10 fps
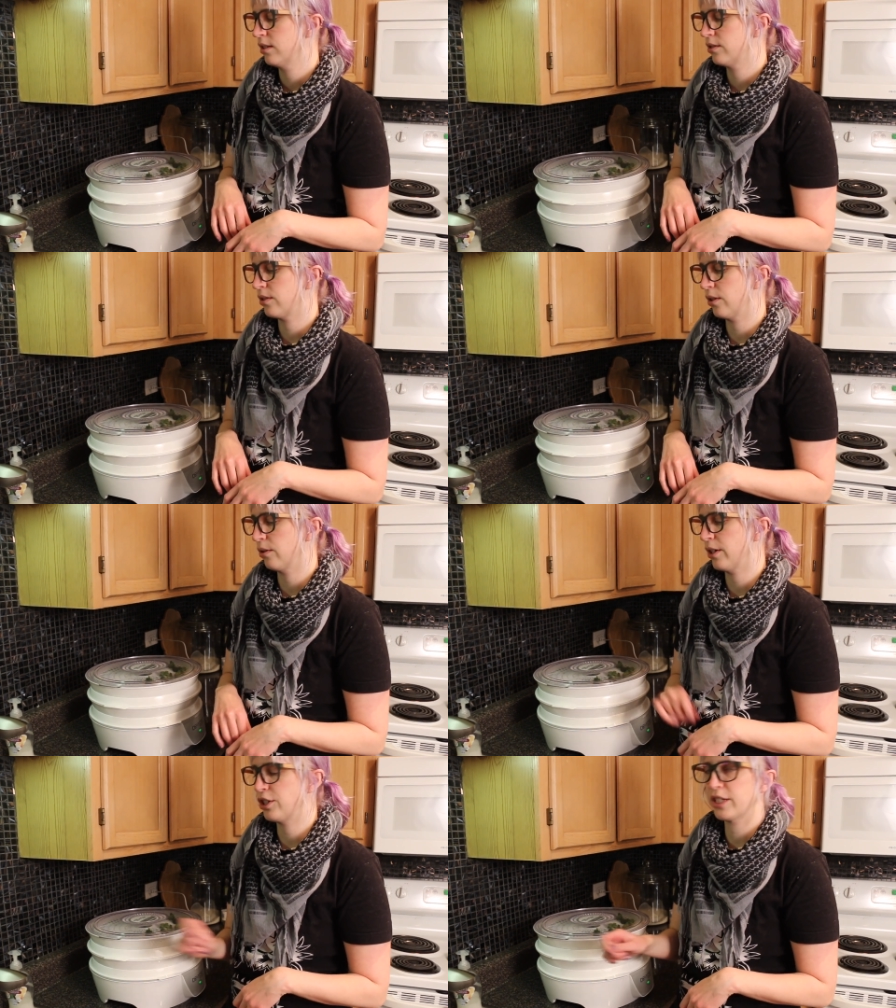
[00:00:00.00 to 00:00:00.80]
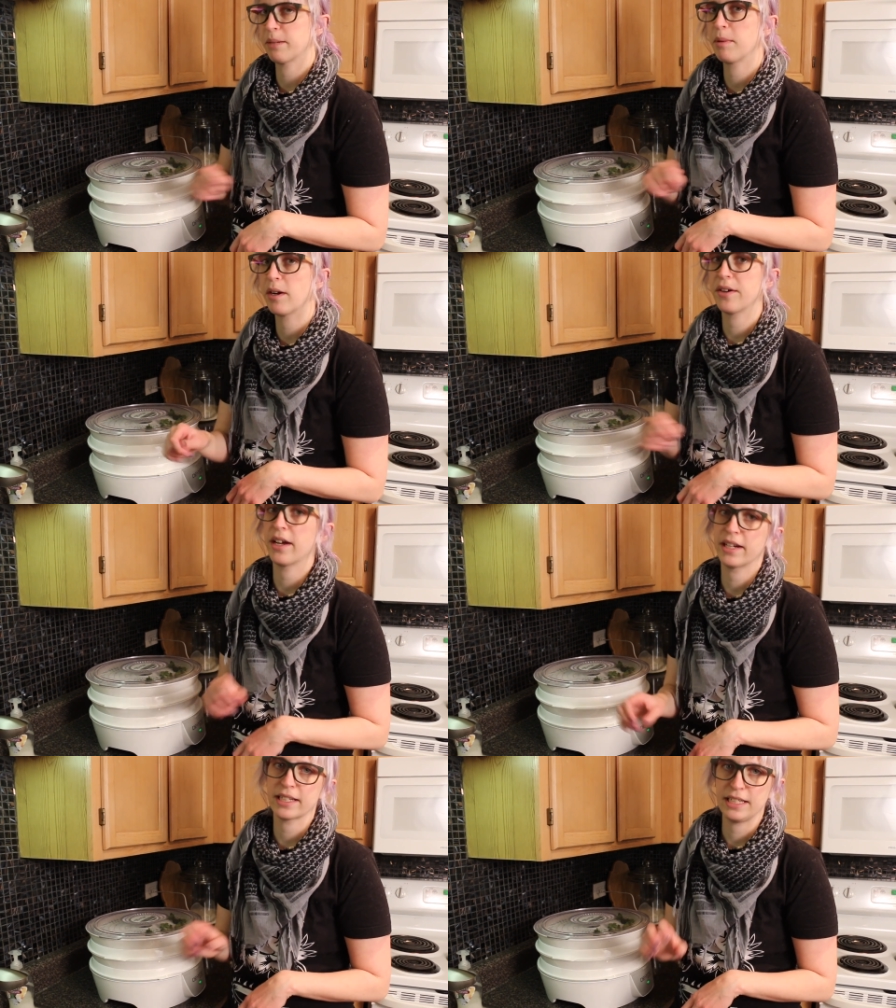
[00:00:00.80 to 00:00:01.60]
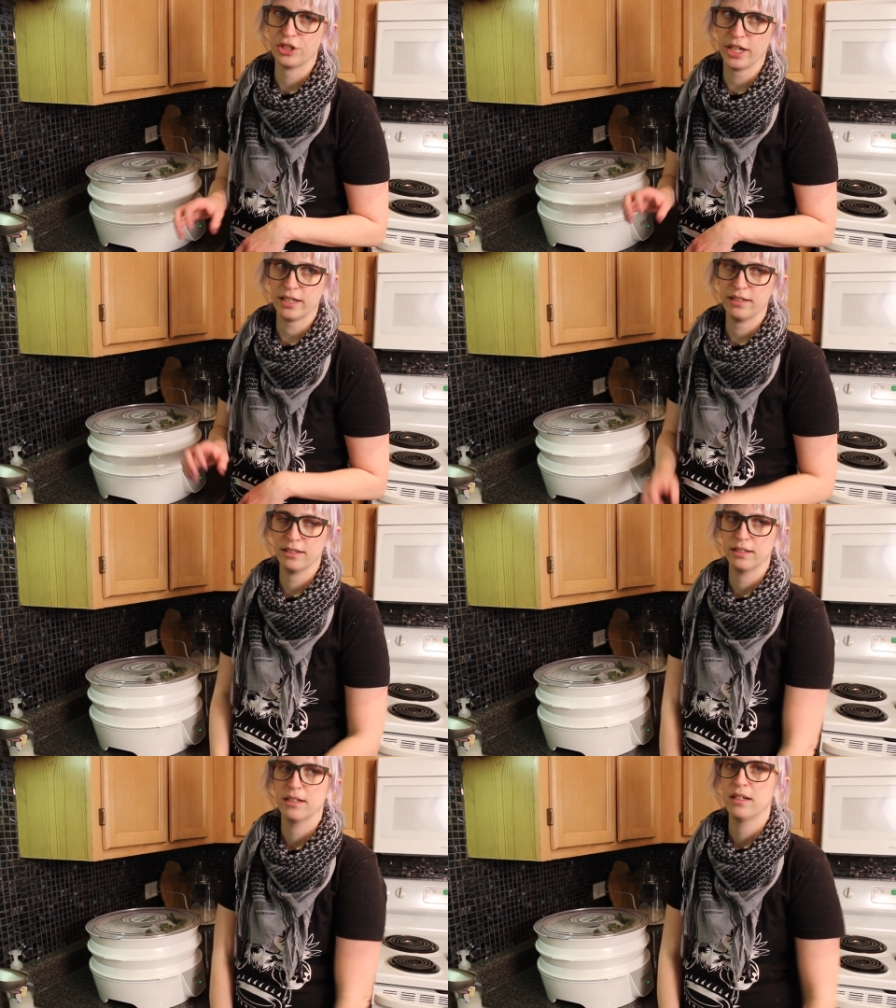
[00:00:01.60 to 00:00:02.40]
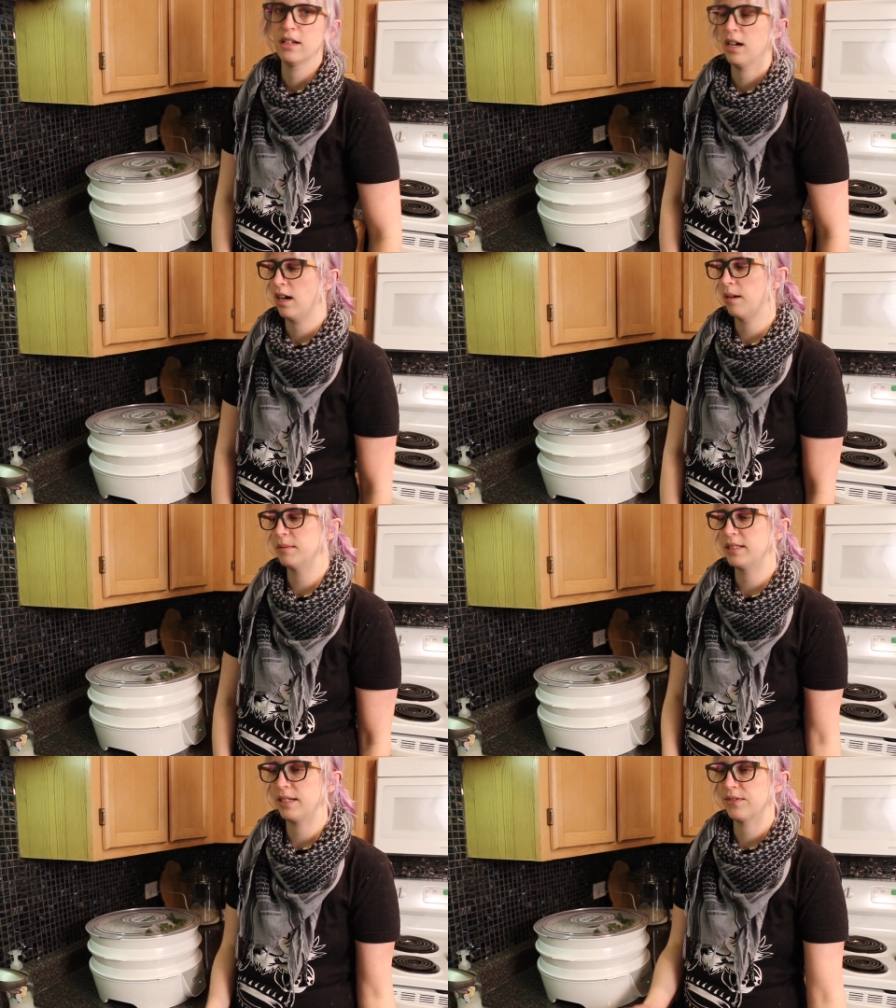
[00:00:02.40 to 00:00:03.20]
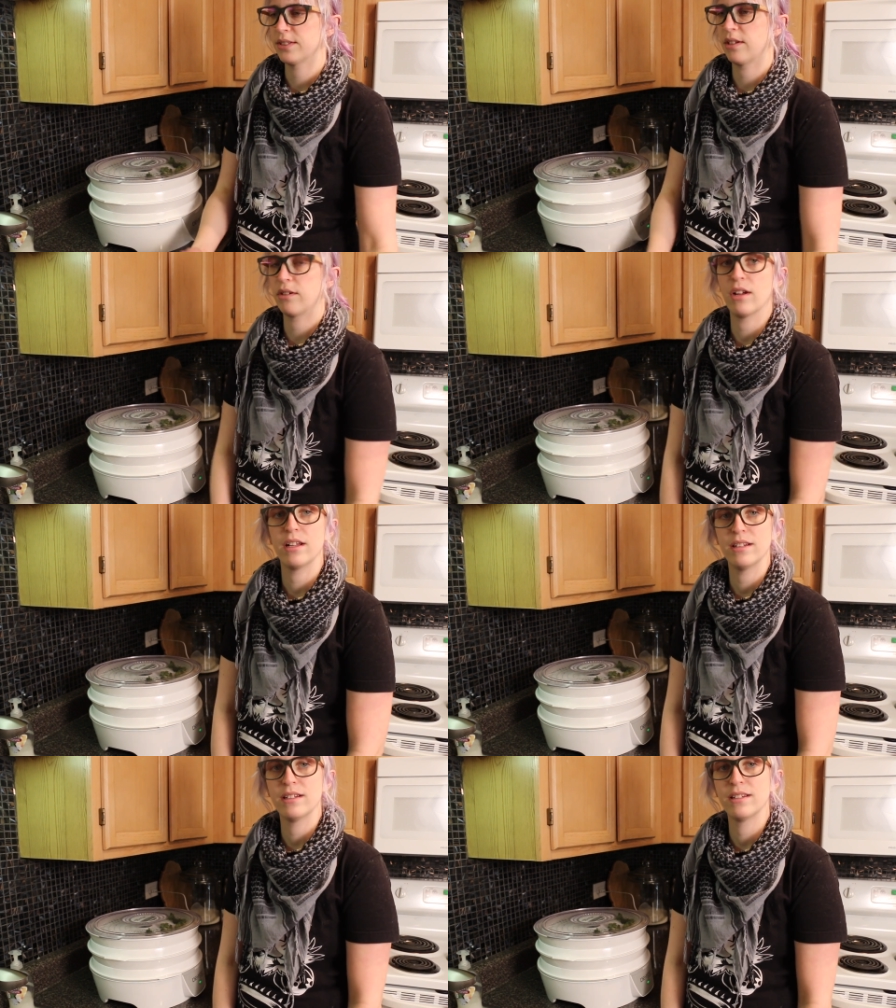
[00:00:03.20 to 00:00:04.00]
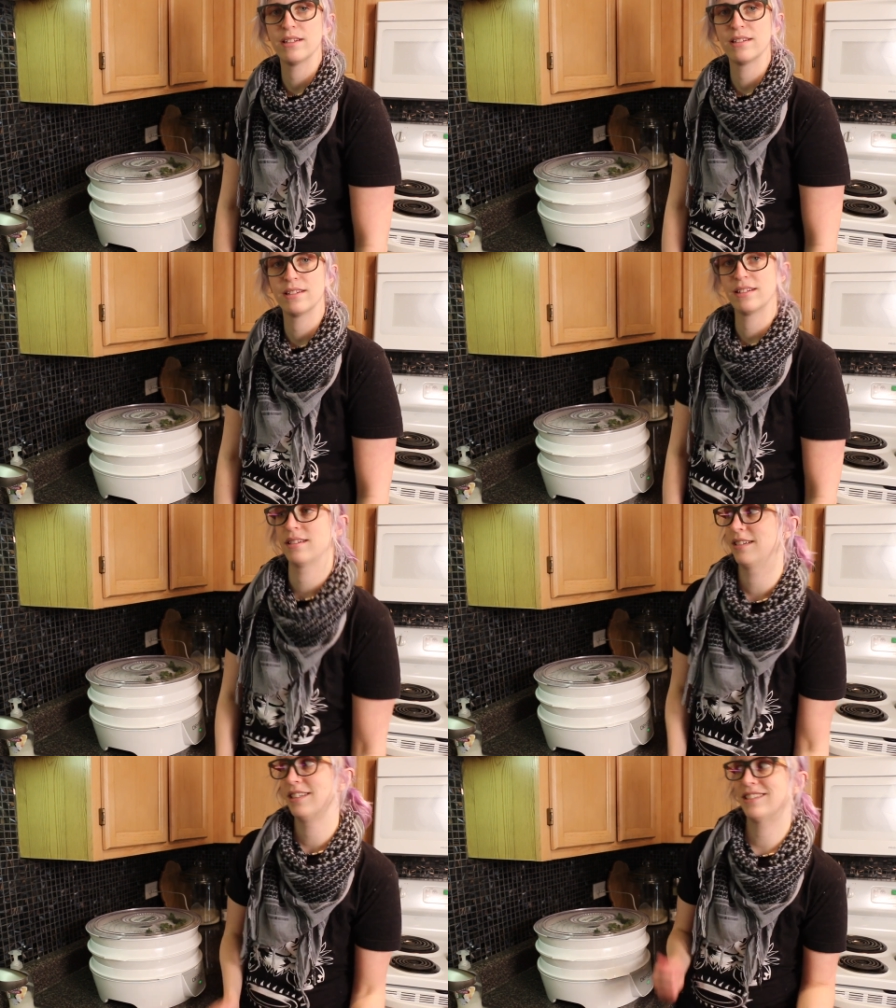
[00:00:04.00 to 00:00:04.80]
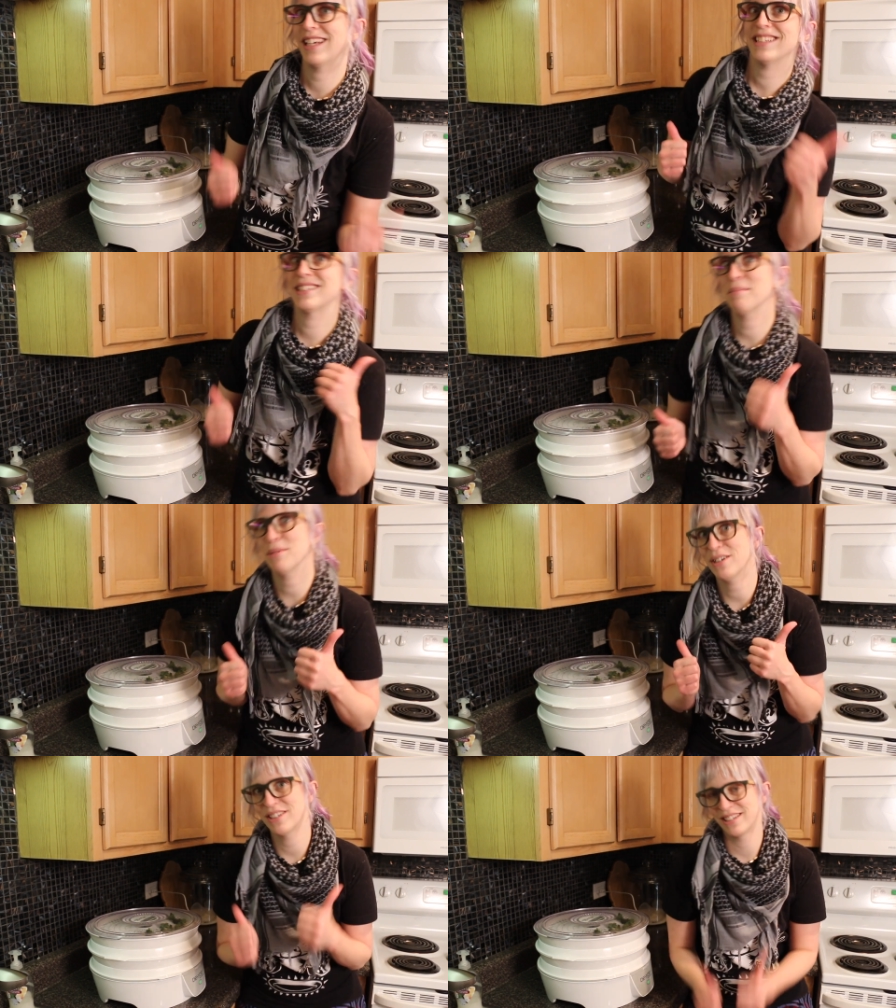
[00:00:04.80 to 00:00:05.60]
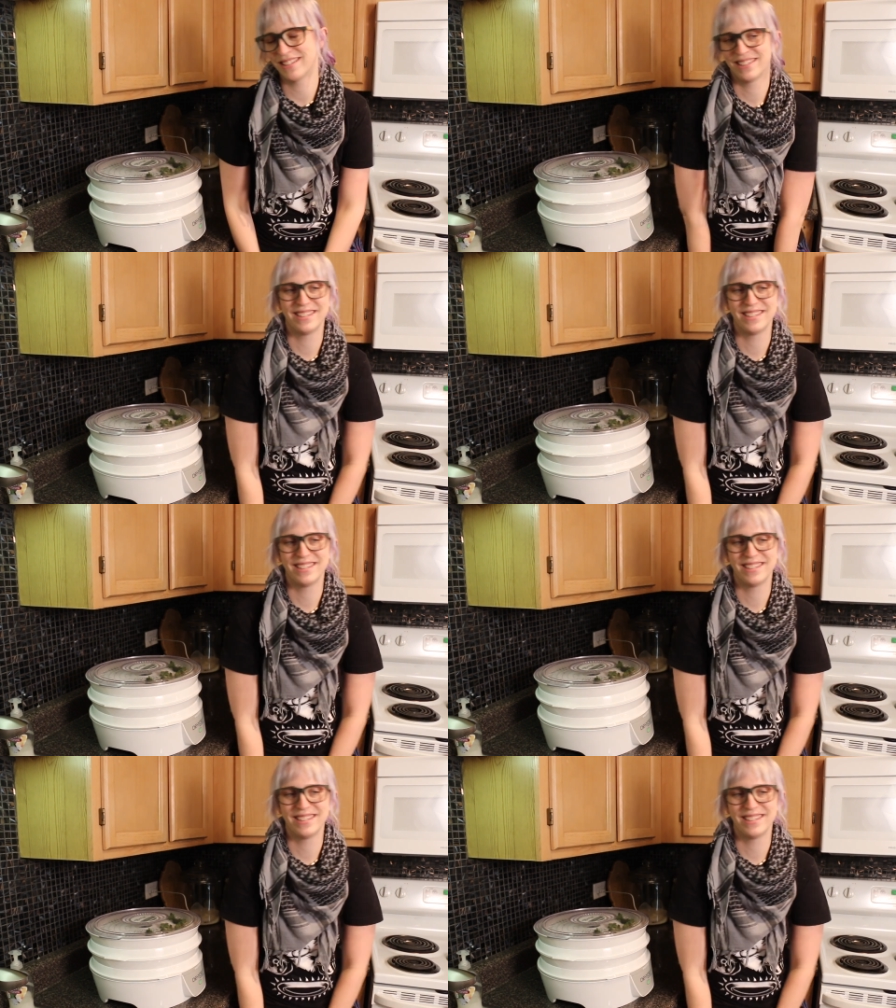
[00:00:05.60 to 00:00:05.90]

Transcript: So I just like periodically check um, to see if it's done or not. It's that simple.